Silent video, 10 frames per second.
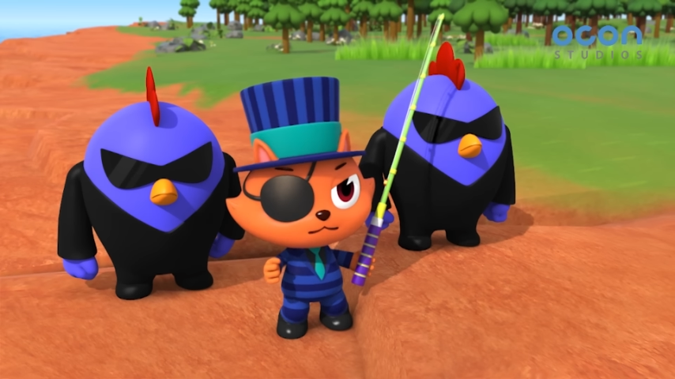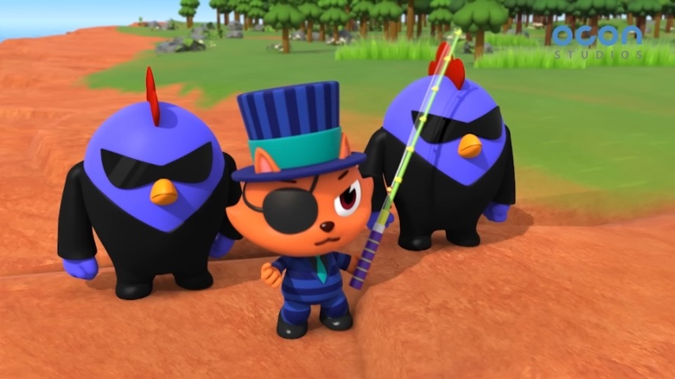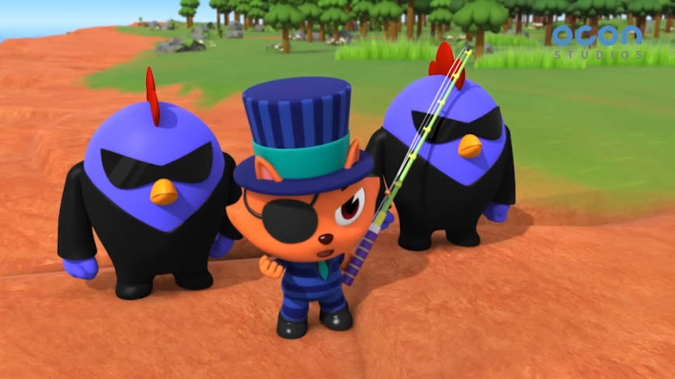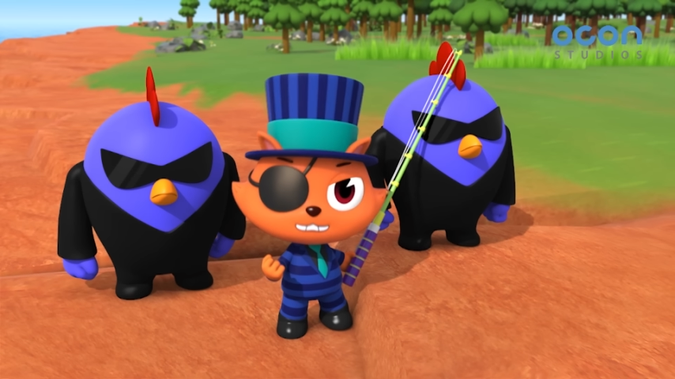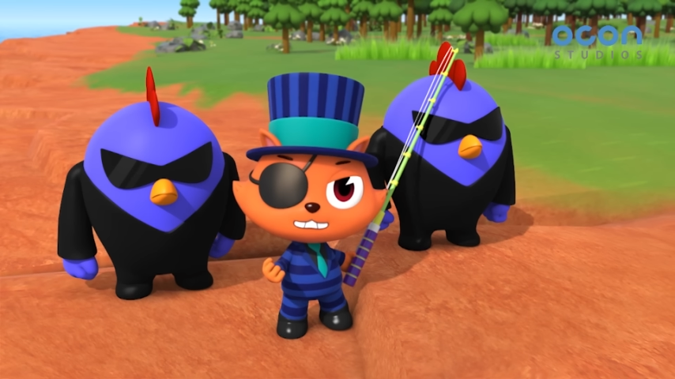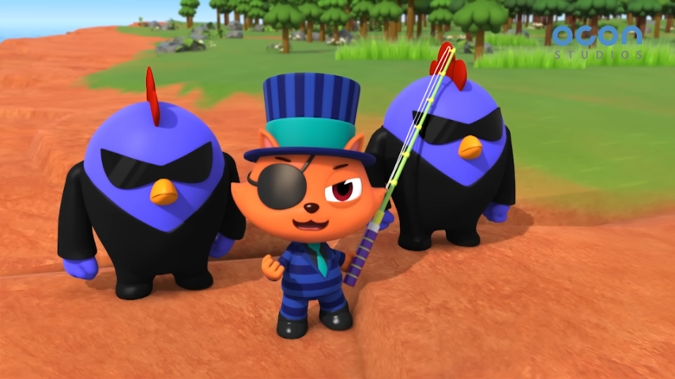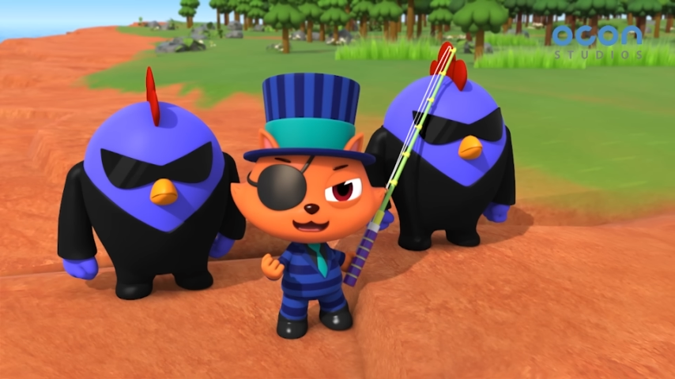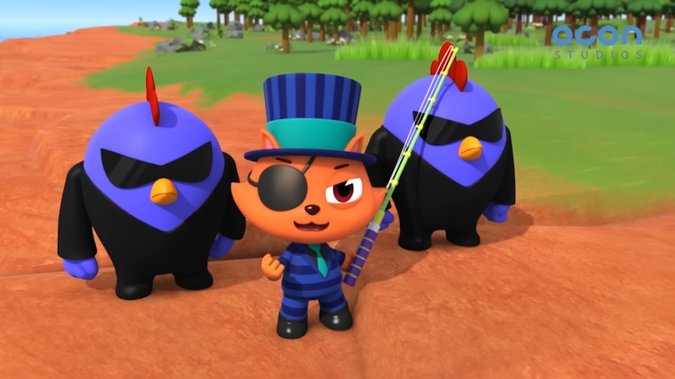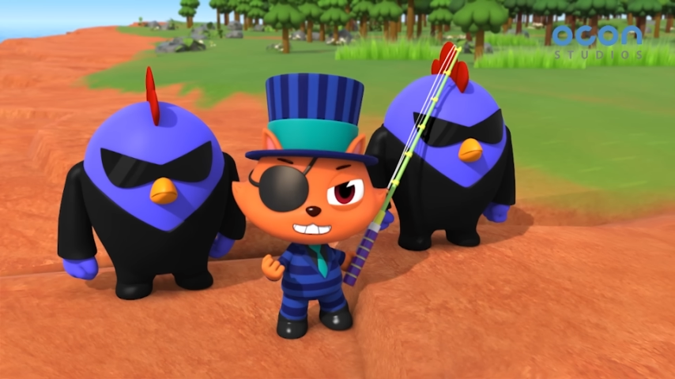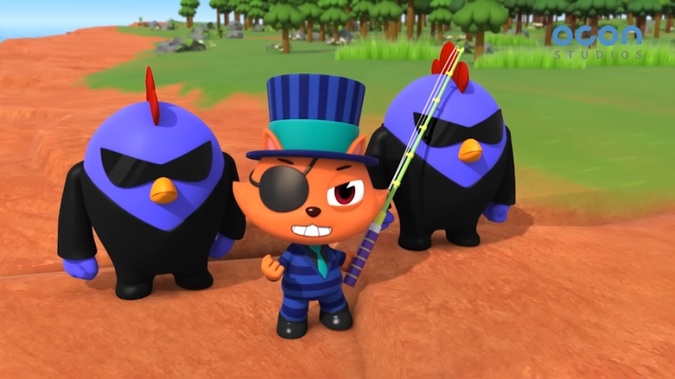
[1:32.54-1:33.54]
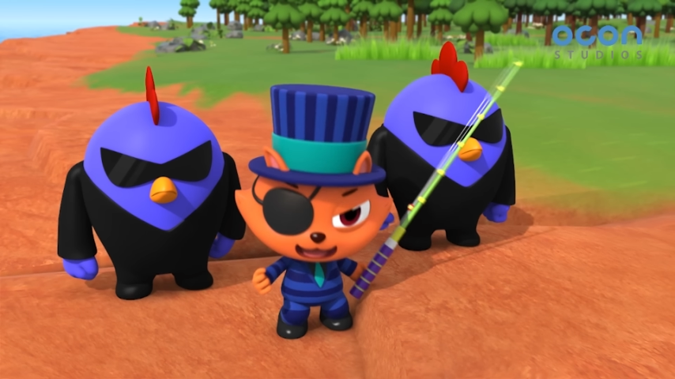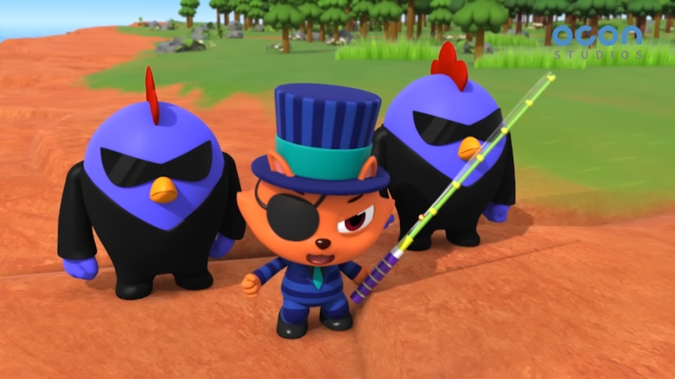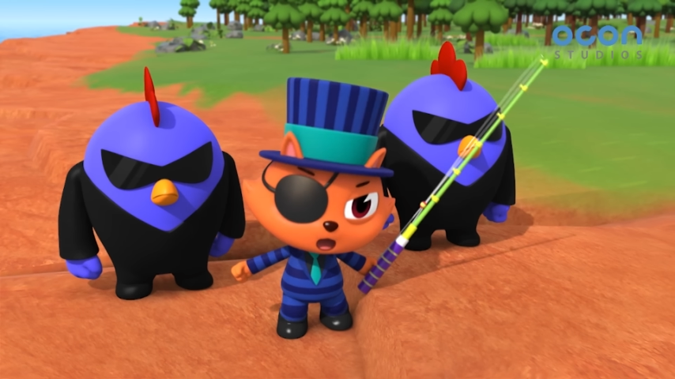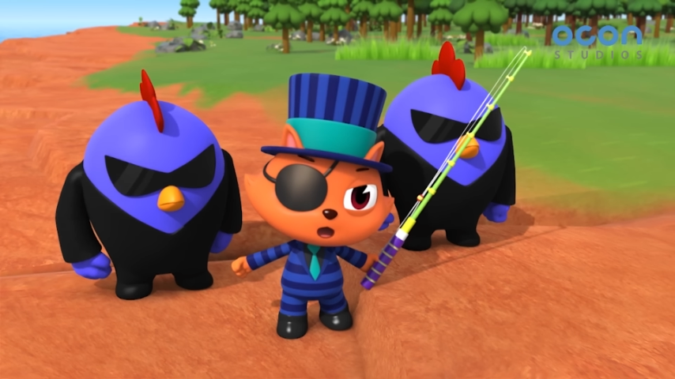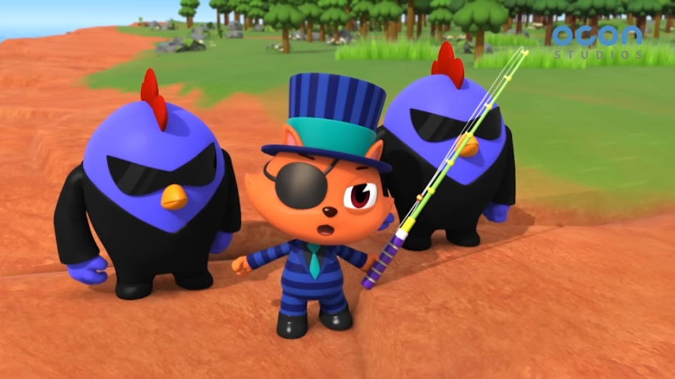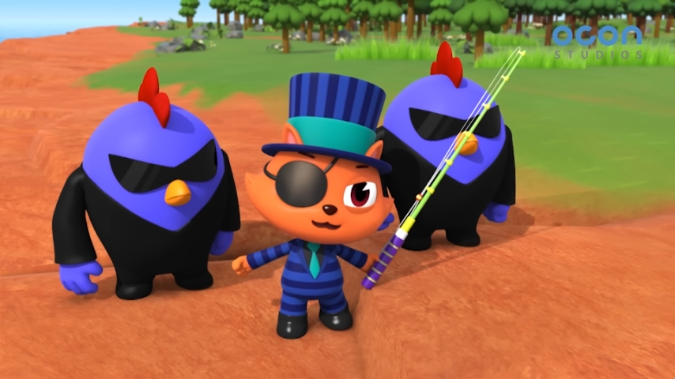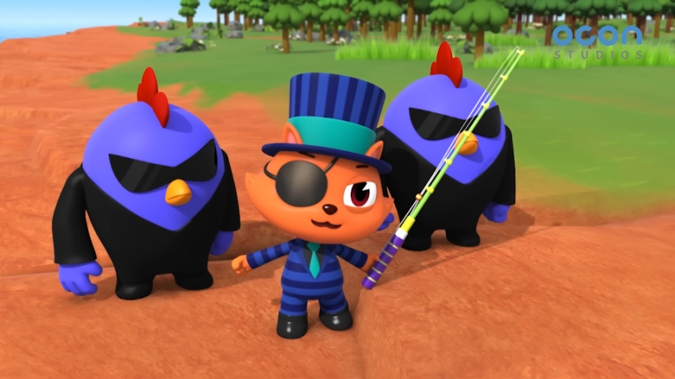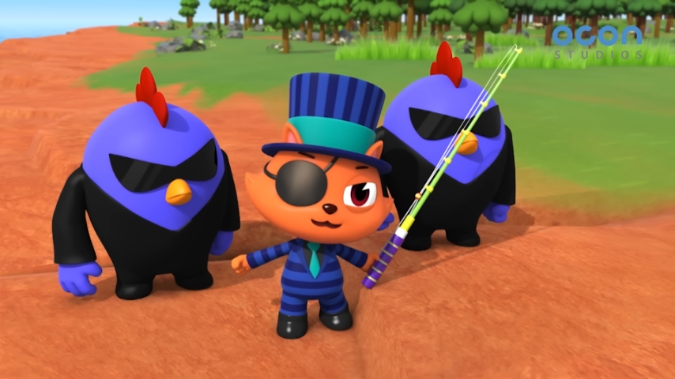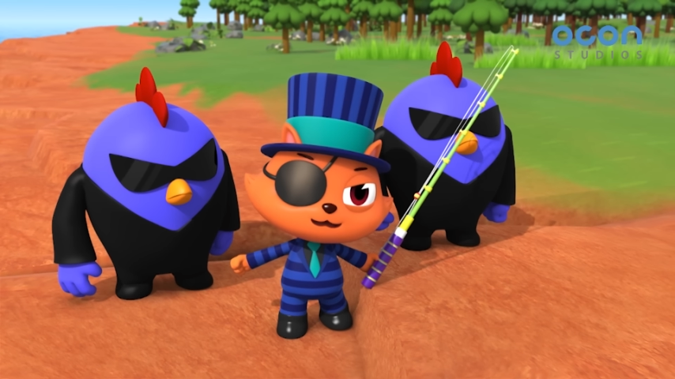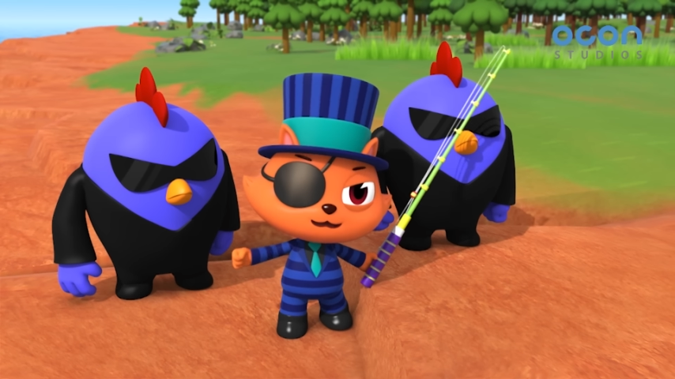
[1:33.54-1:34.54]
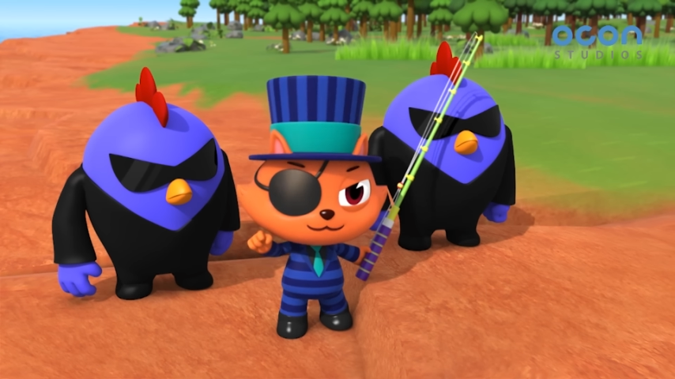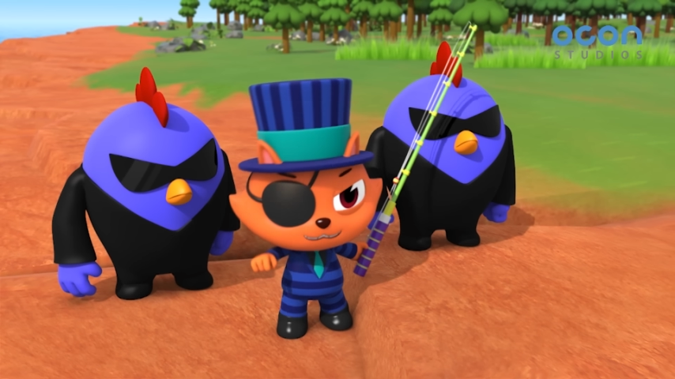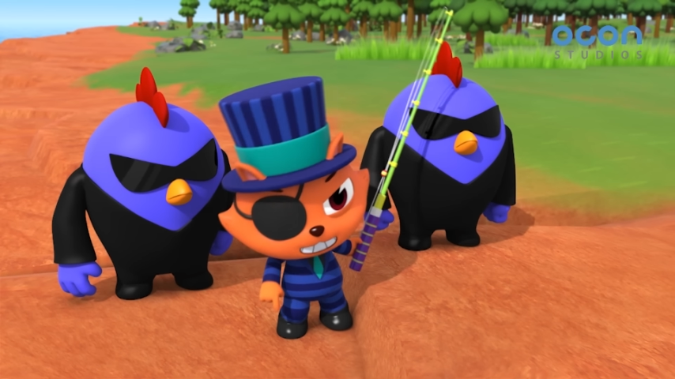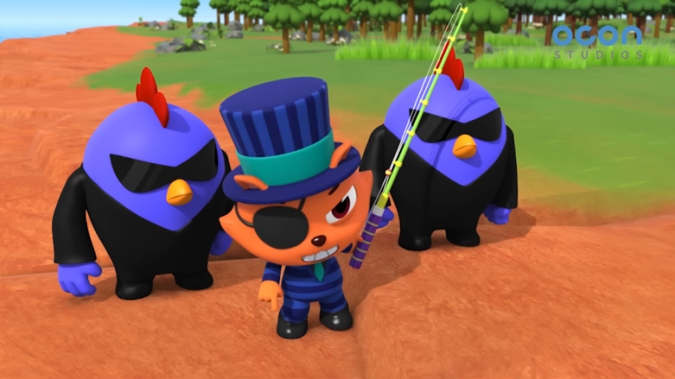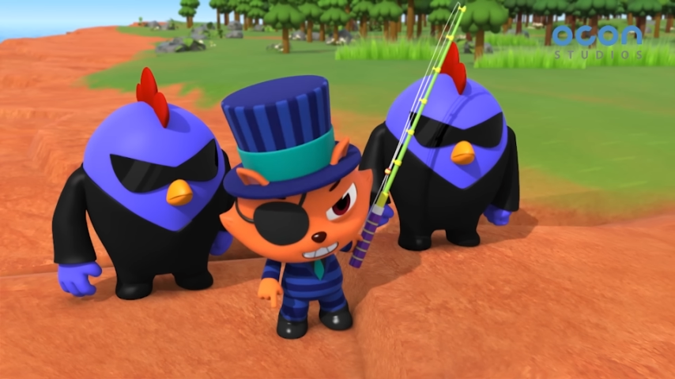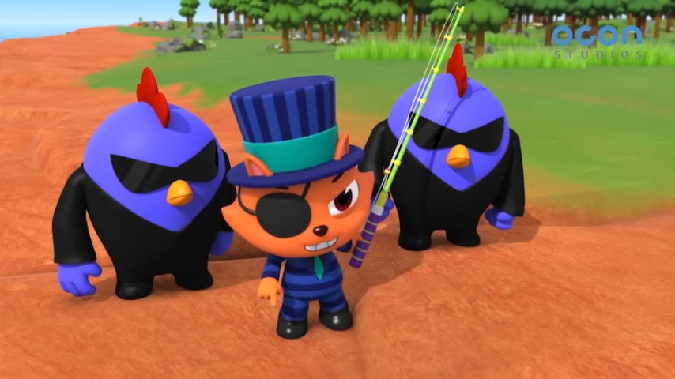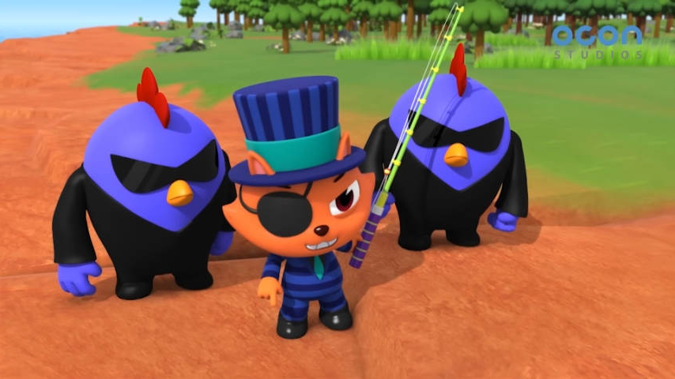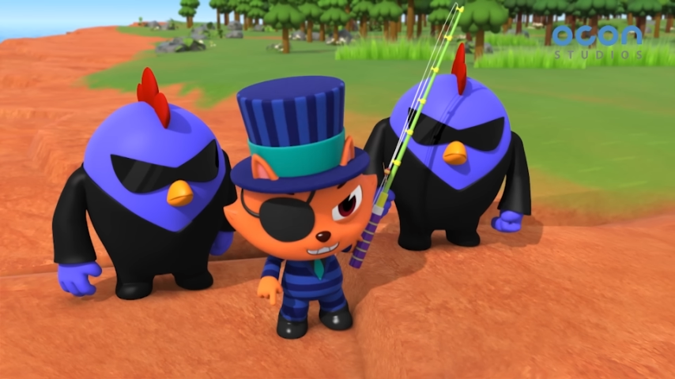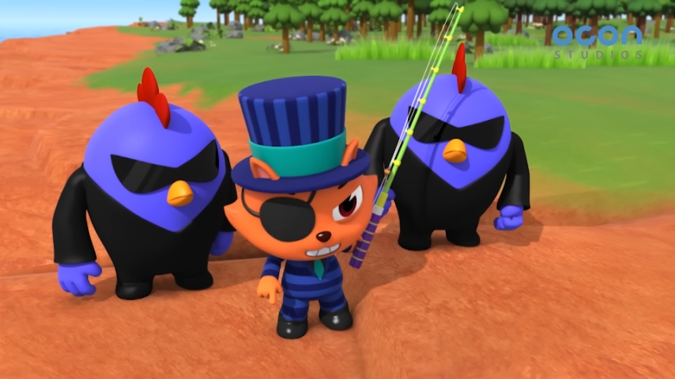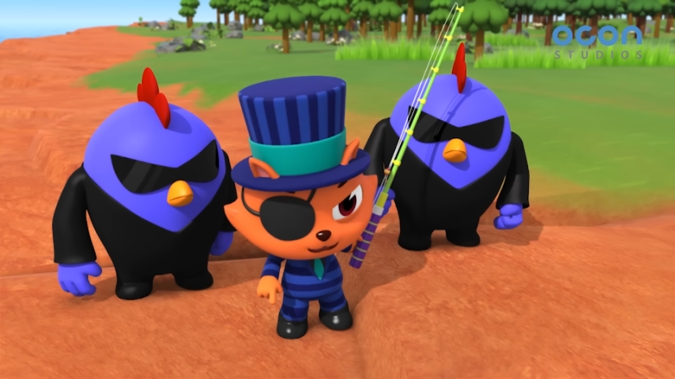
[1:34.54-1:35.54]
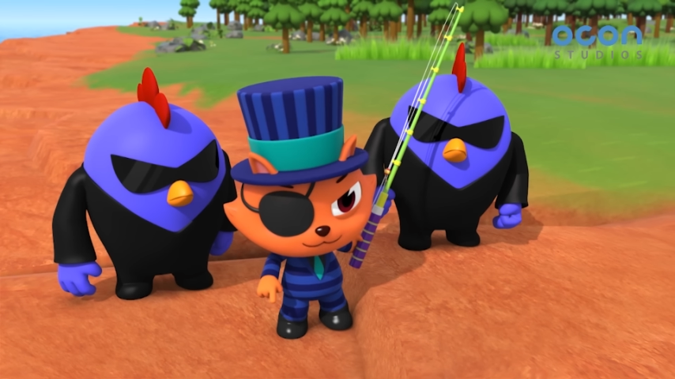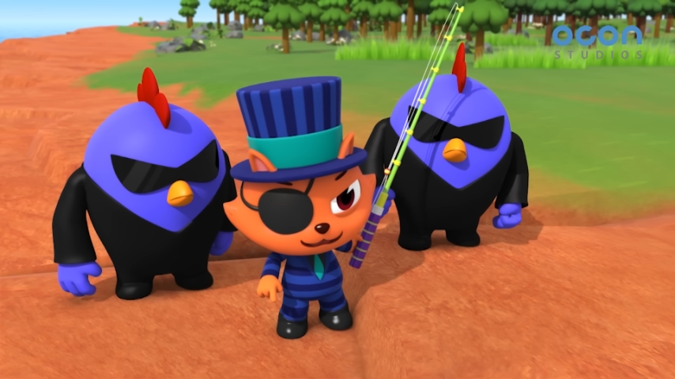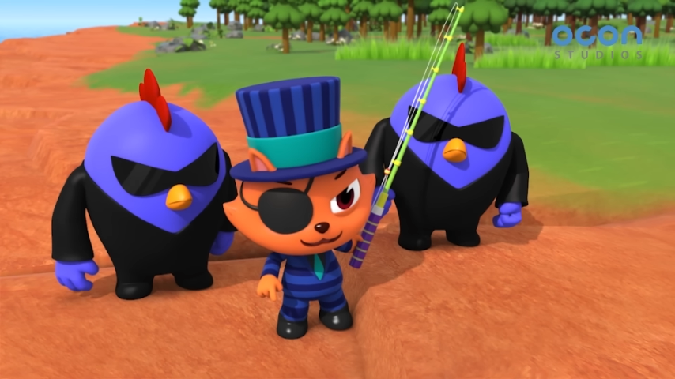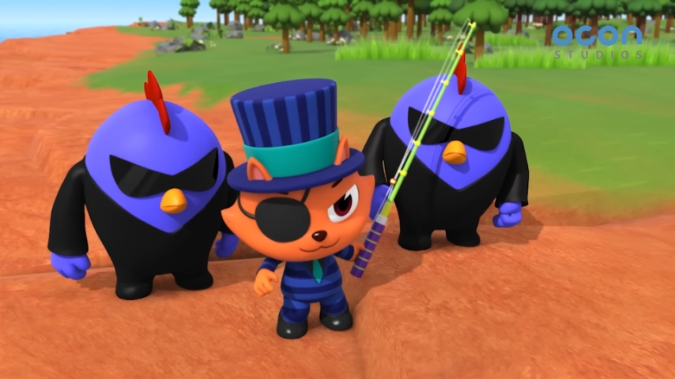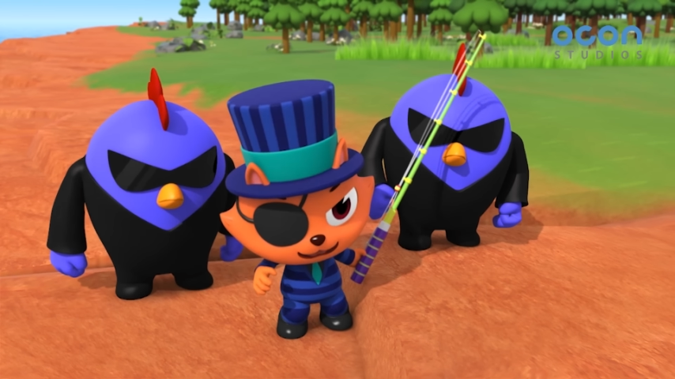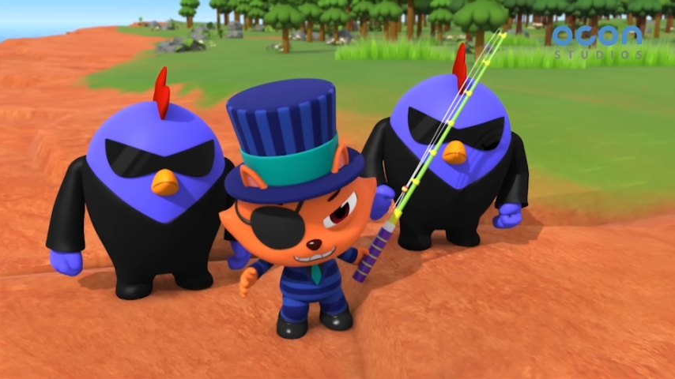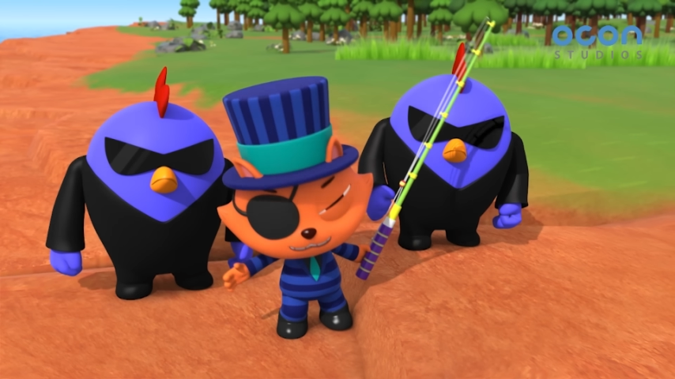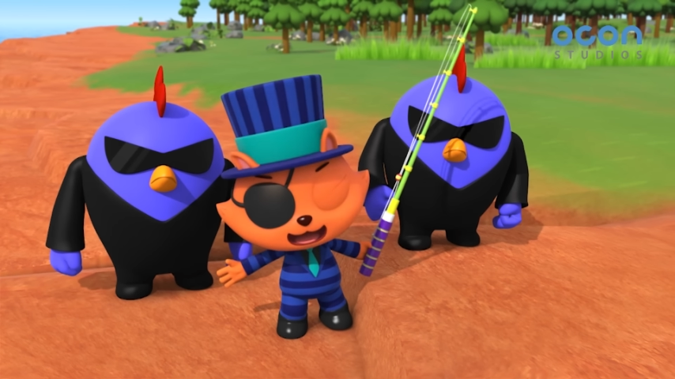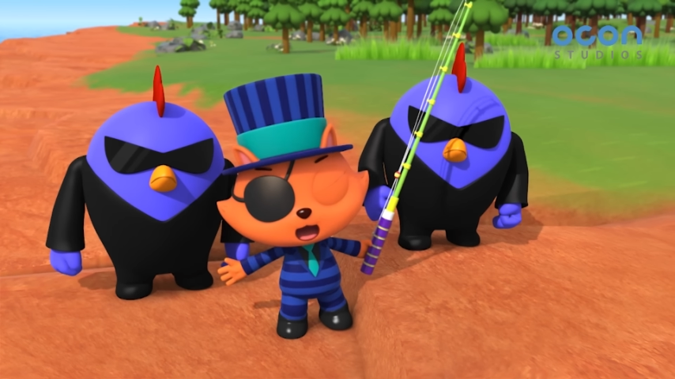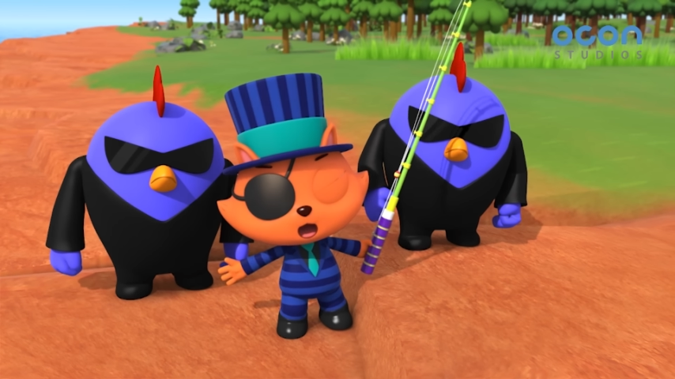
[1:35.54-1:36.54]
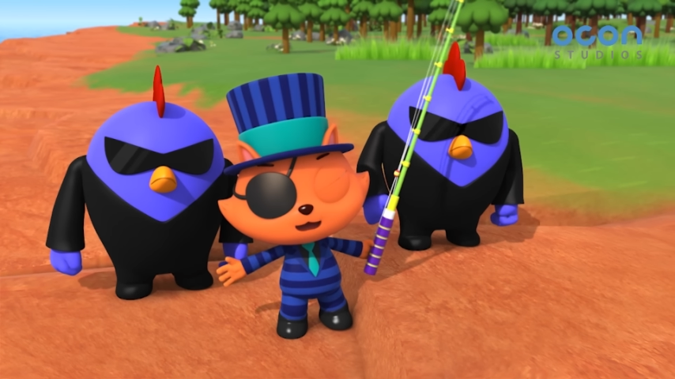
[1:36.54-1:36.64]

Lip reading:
[unreadable: no face in view]